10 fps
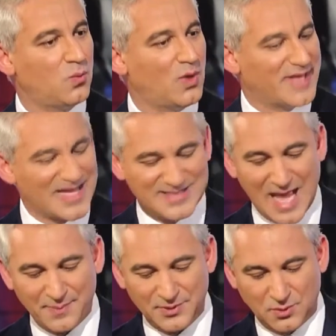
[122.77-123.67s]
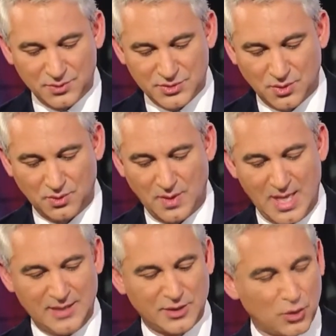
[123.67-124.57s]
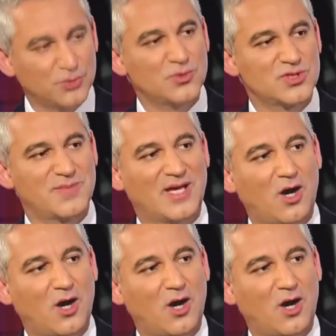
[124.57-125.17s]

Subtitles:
what has happened also, the good news about